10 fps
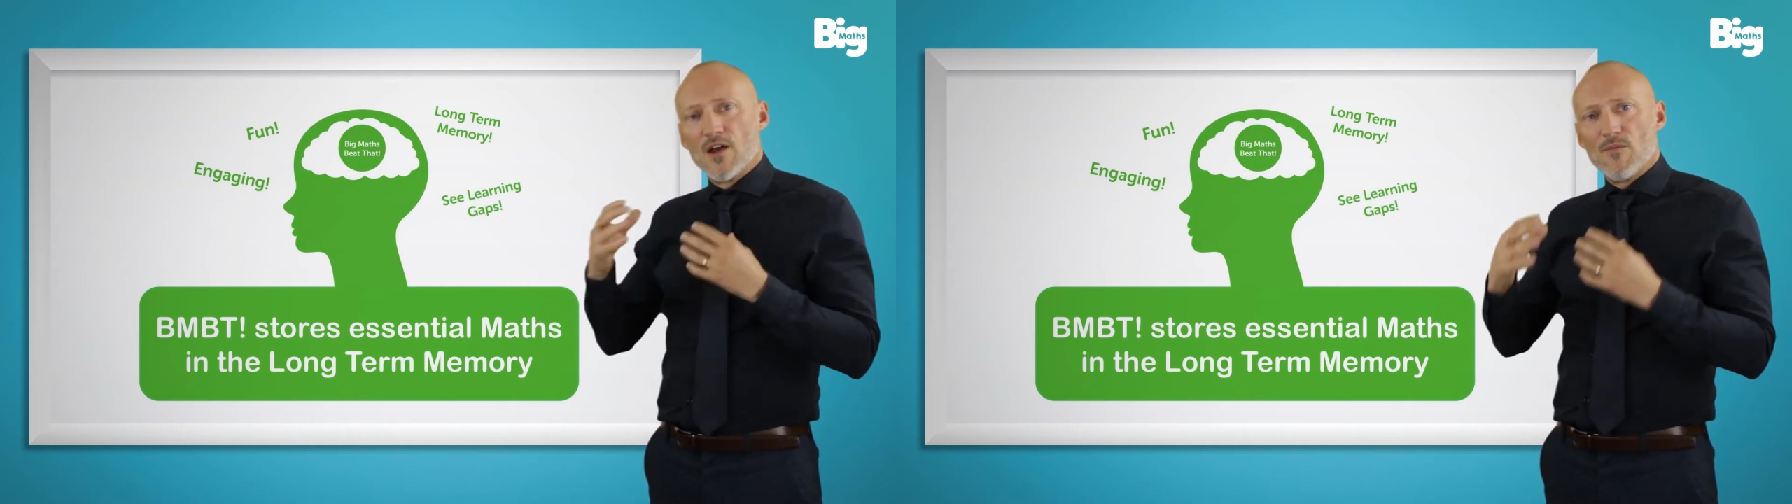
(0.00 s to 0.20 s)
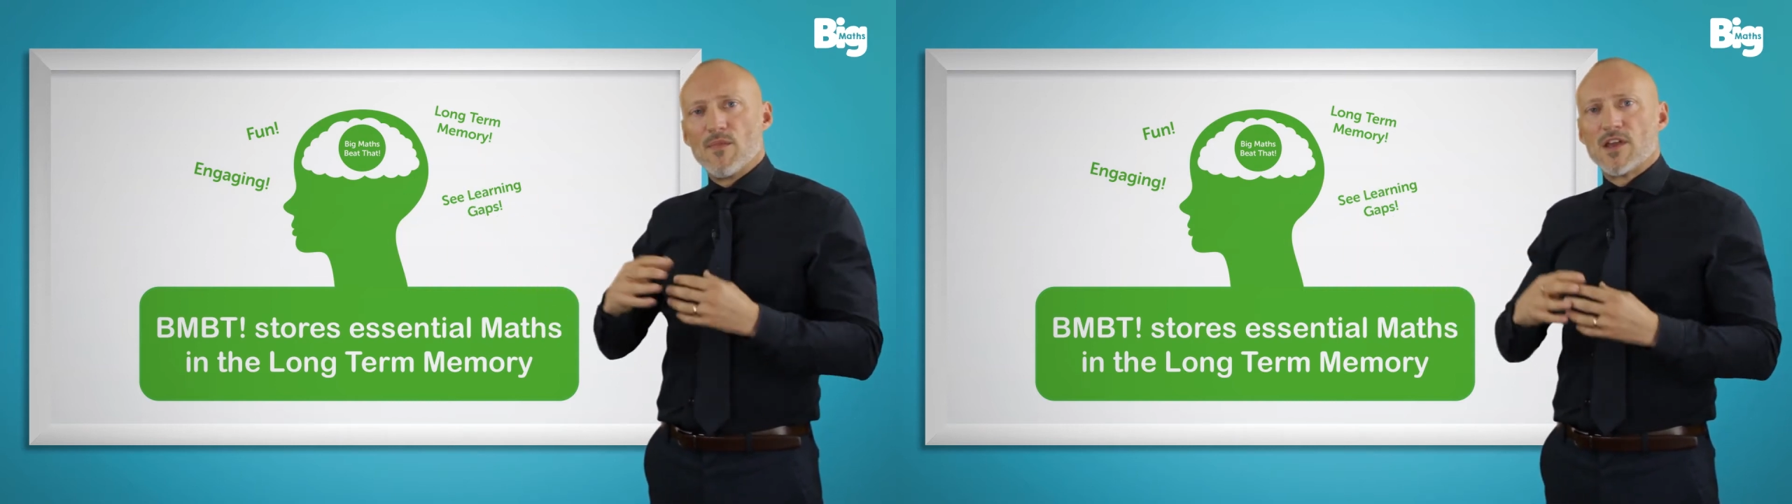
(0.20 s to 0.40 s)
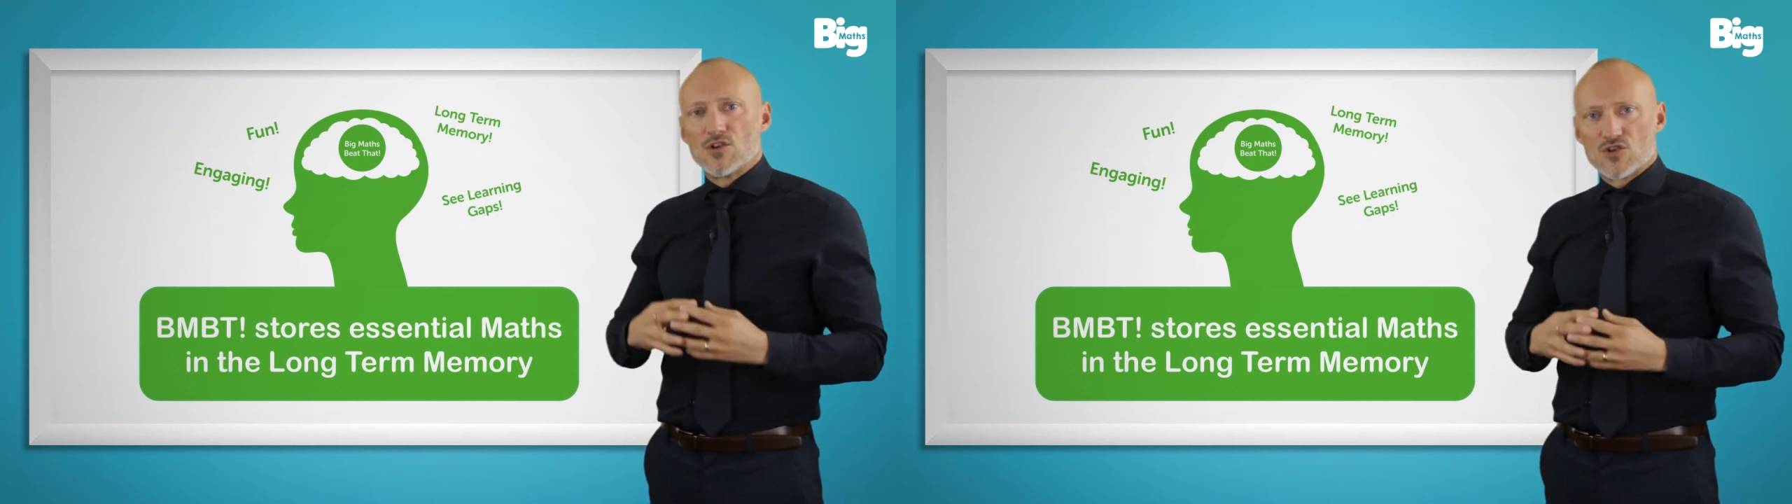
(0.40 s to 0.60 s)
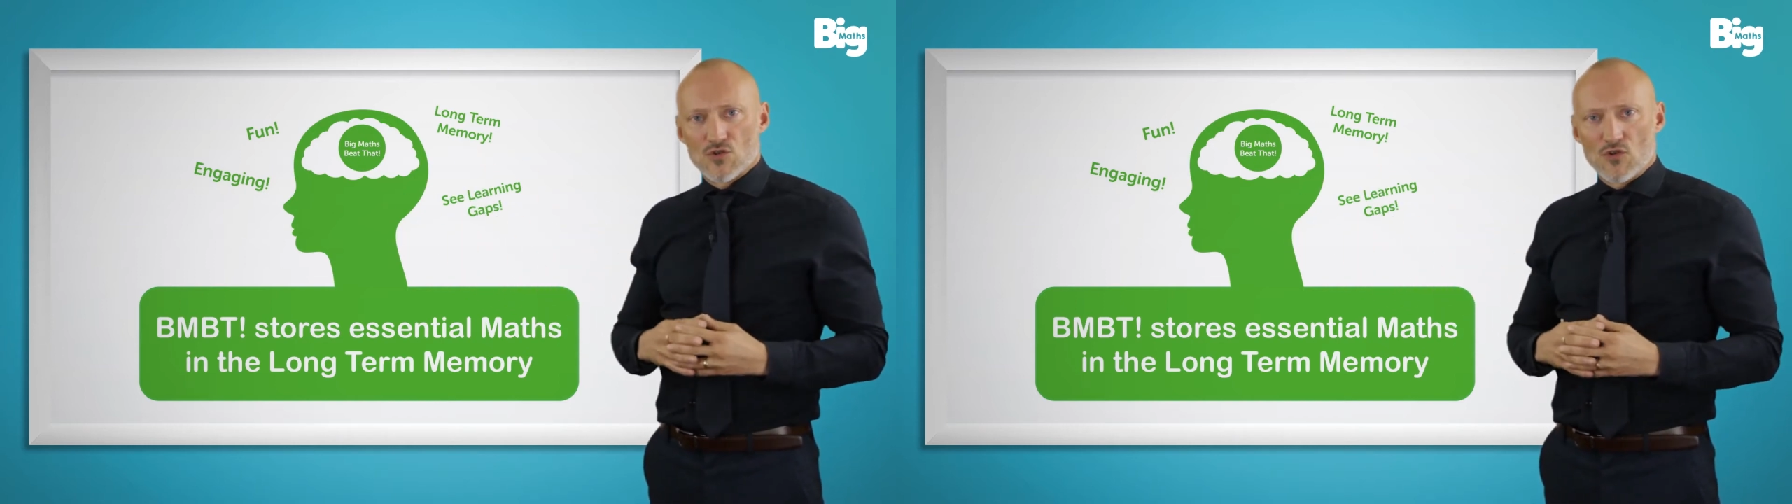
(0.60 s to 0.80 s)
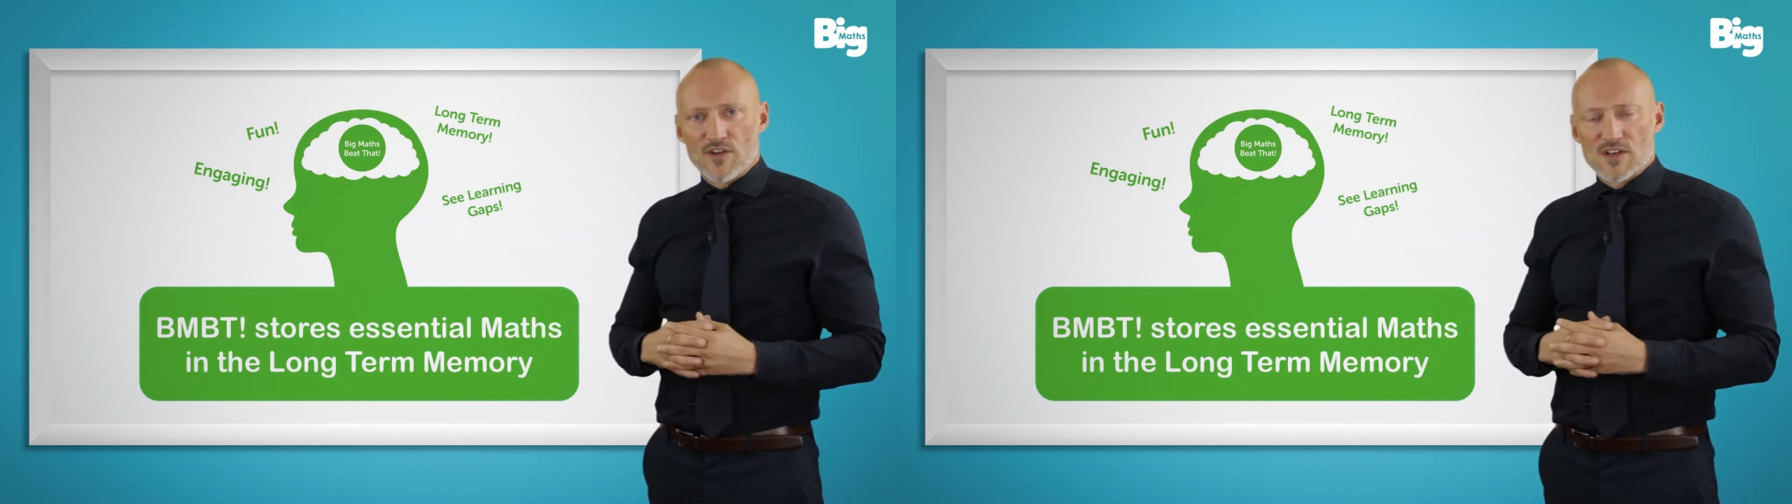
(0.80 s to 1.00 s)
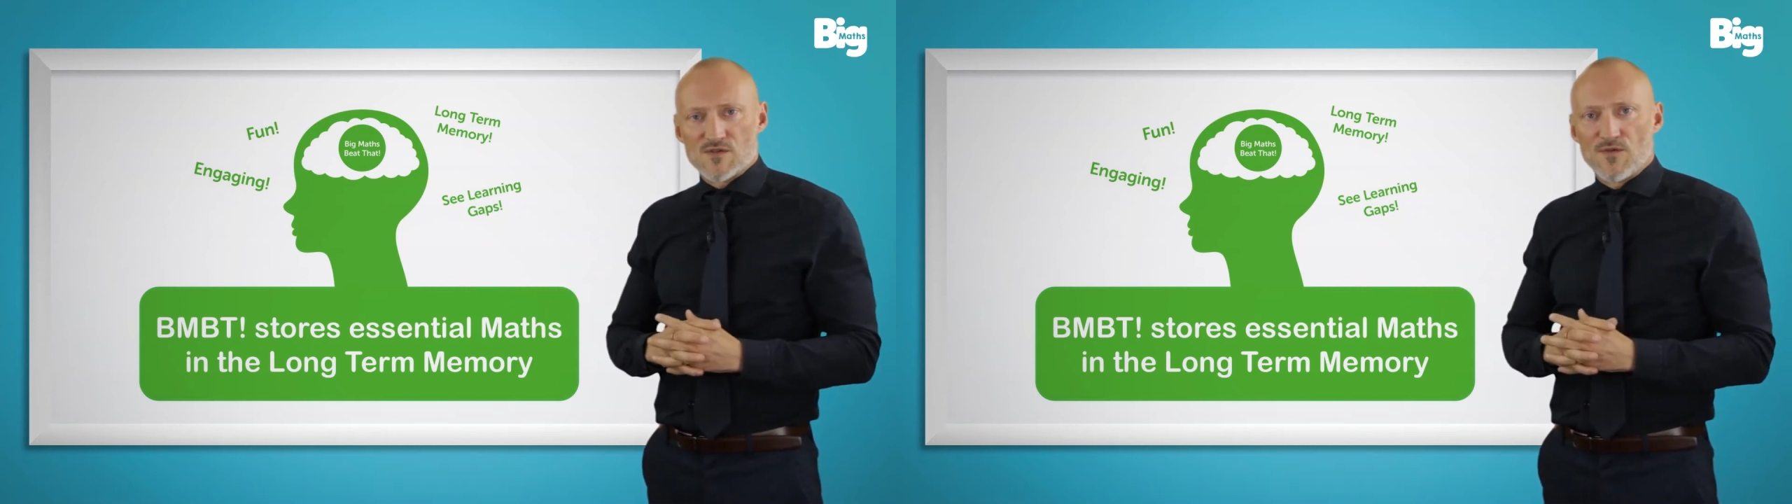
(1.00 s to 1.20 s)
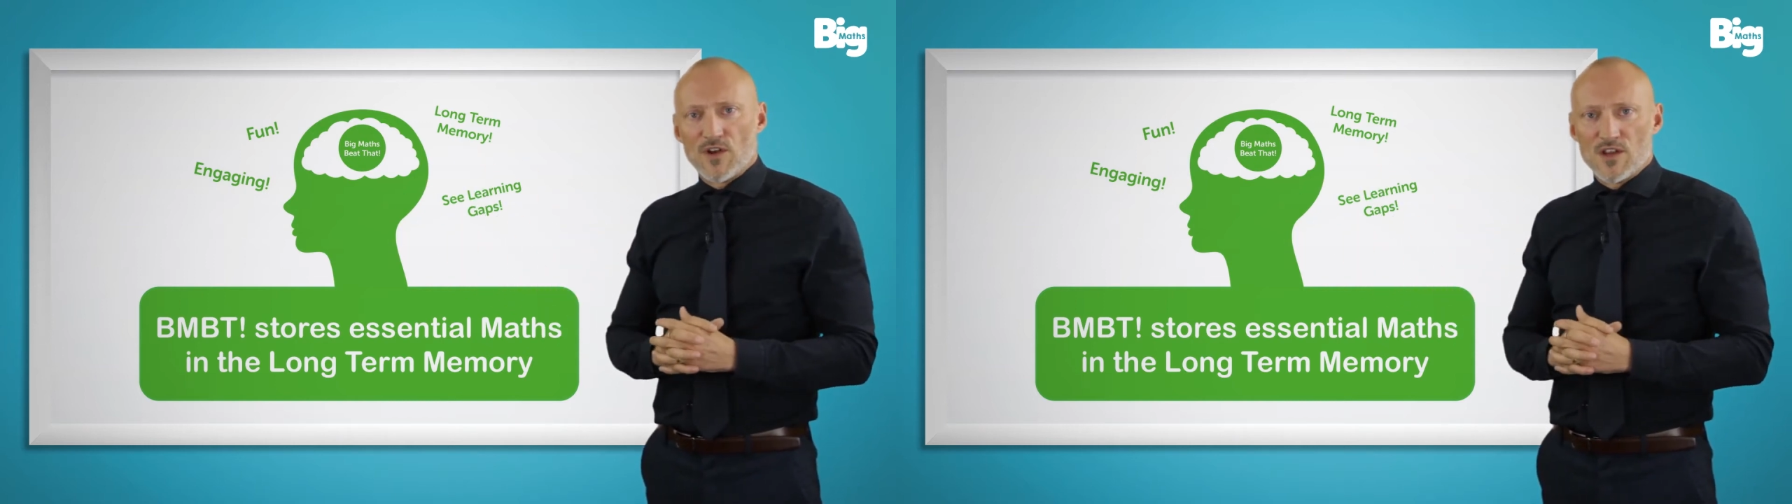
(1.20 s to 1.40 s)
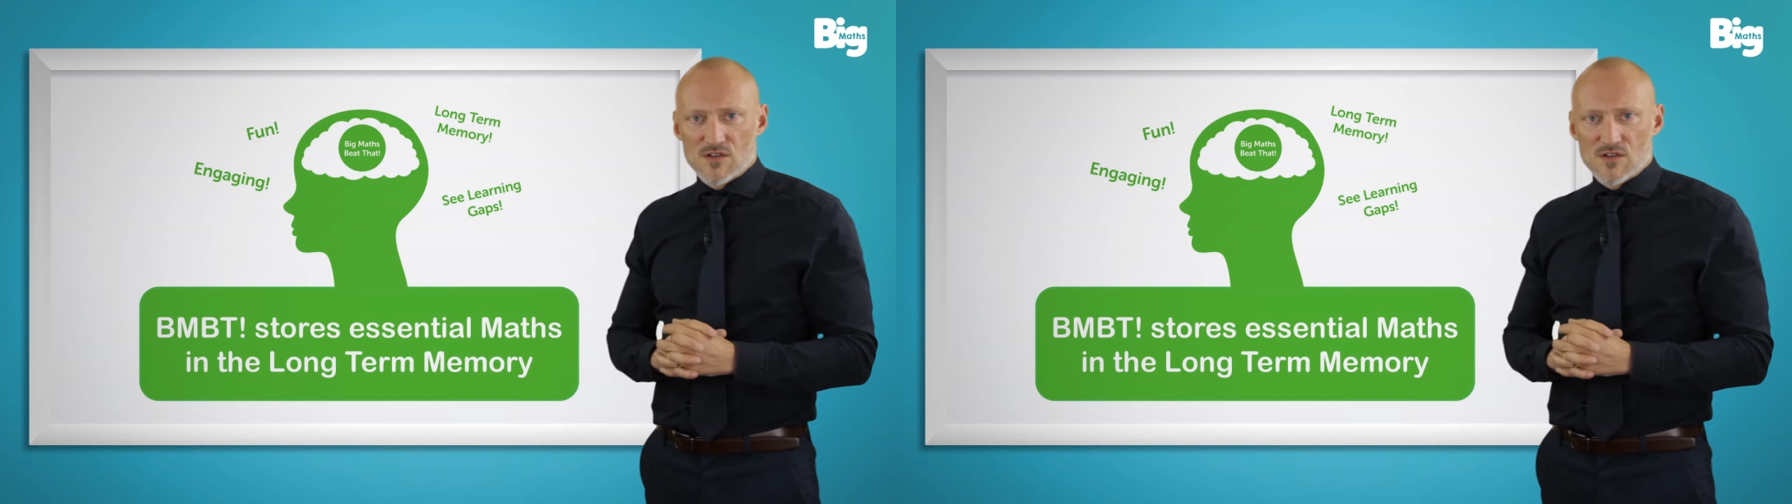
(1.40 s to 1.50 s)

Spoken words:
and making sure that it's fully